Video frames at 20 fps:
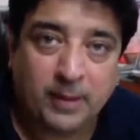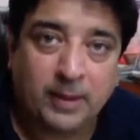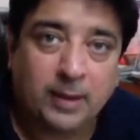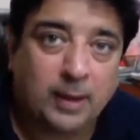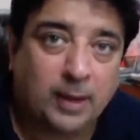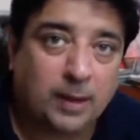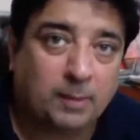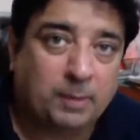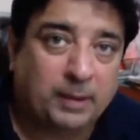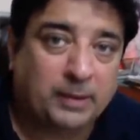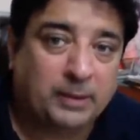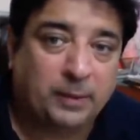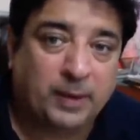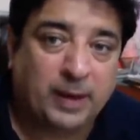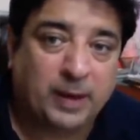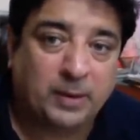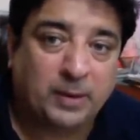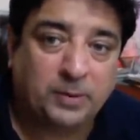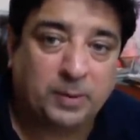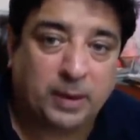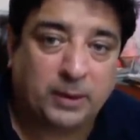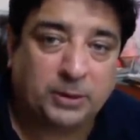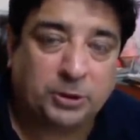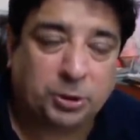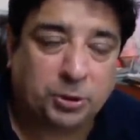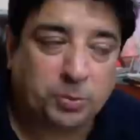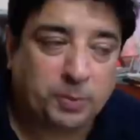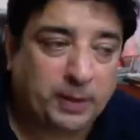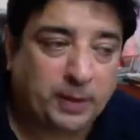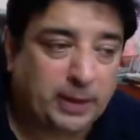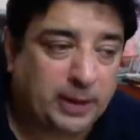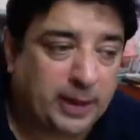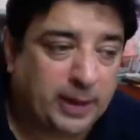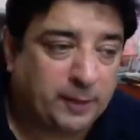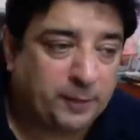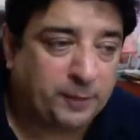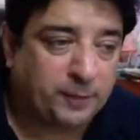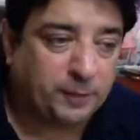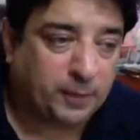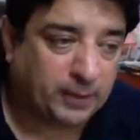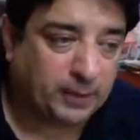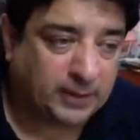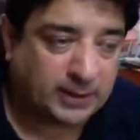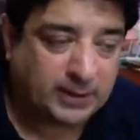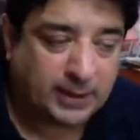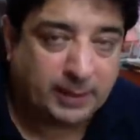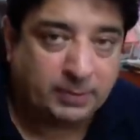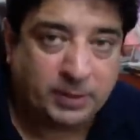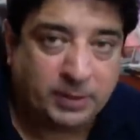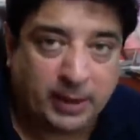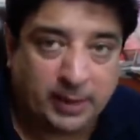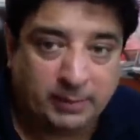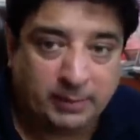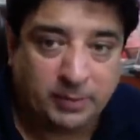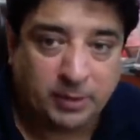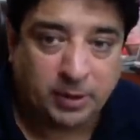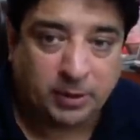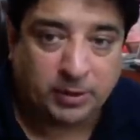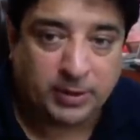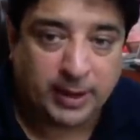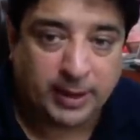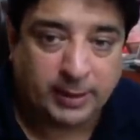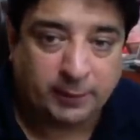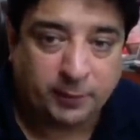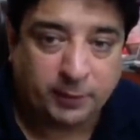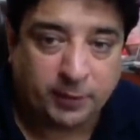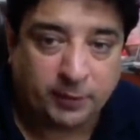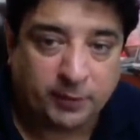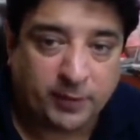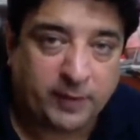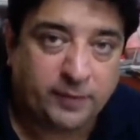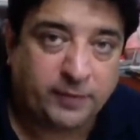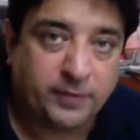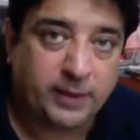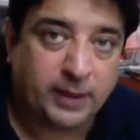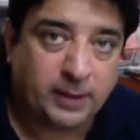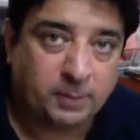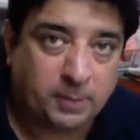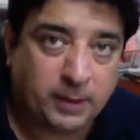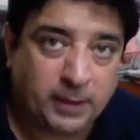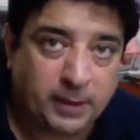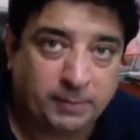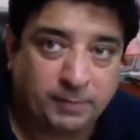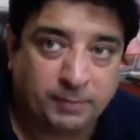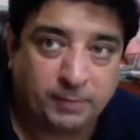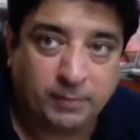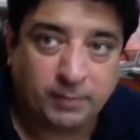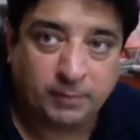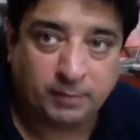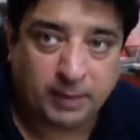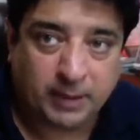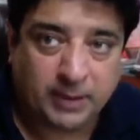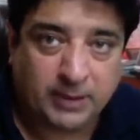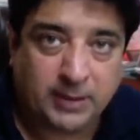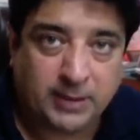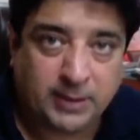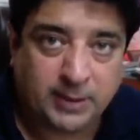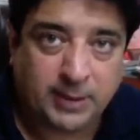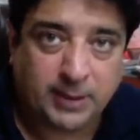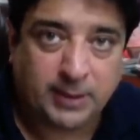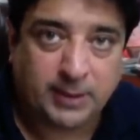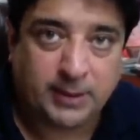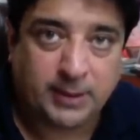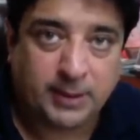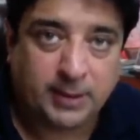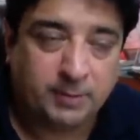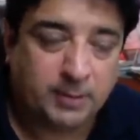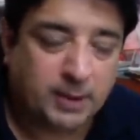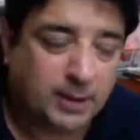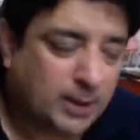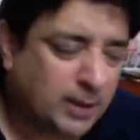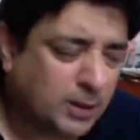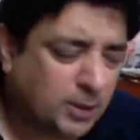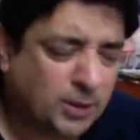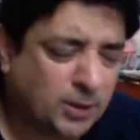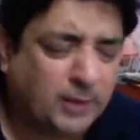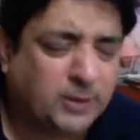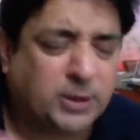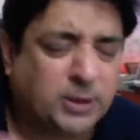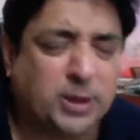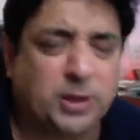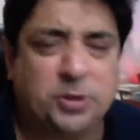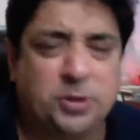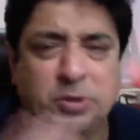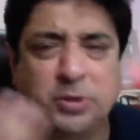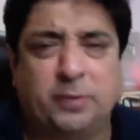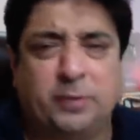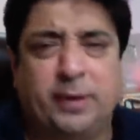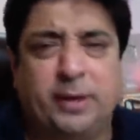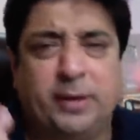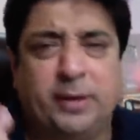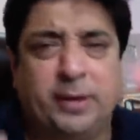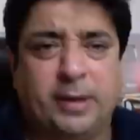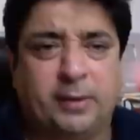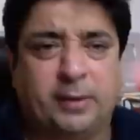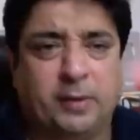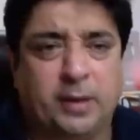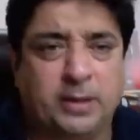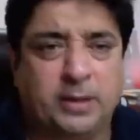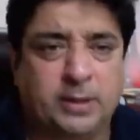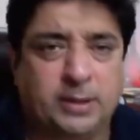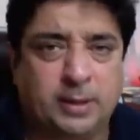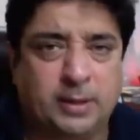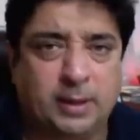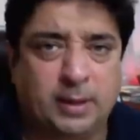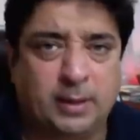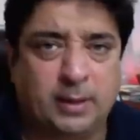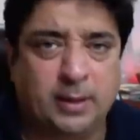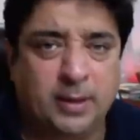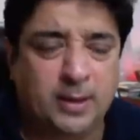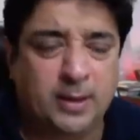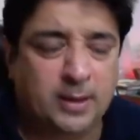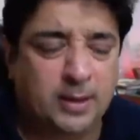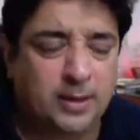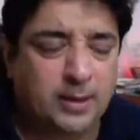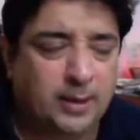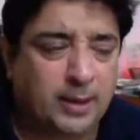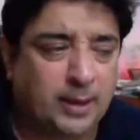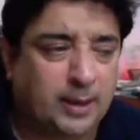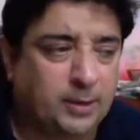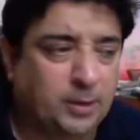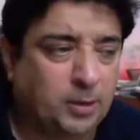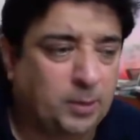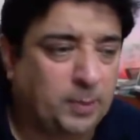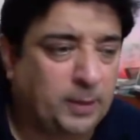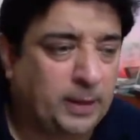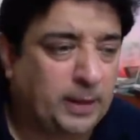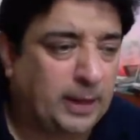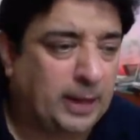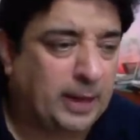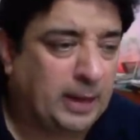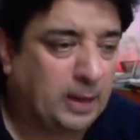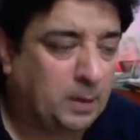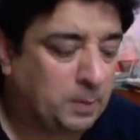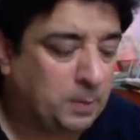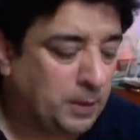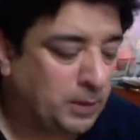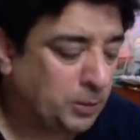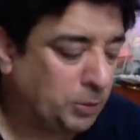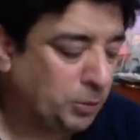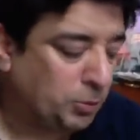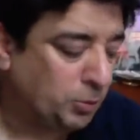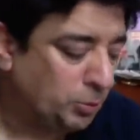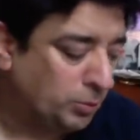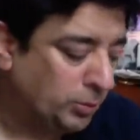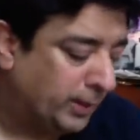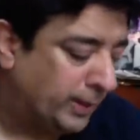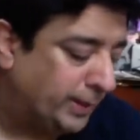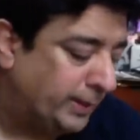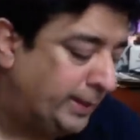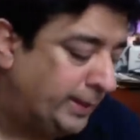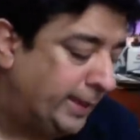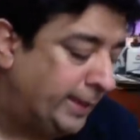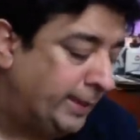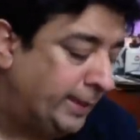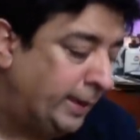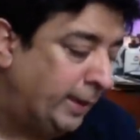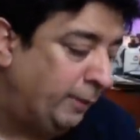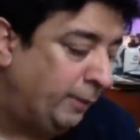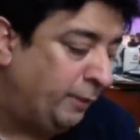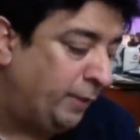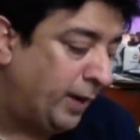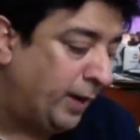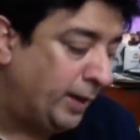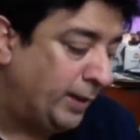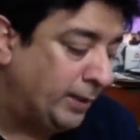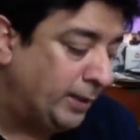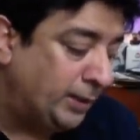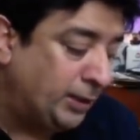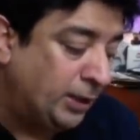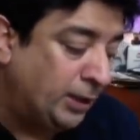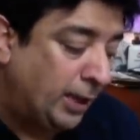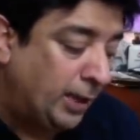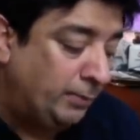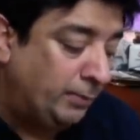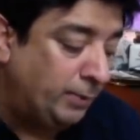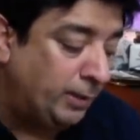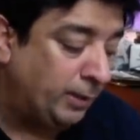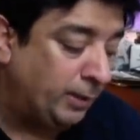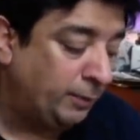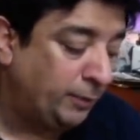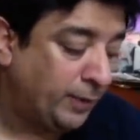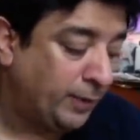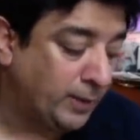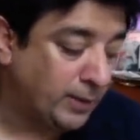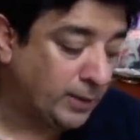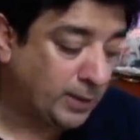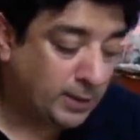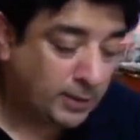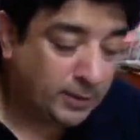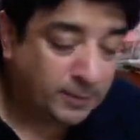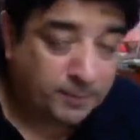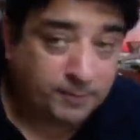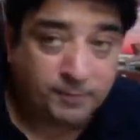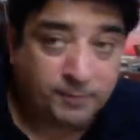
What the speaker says: by the way, I should be live at the same time, not 9:45, 9 p.m. Pakistan Standard Time. So I'll schedule the video in advance and you'll be able to identify the time difference.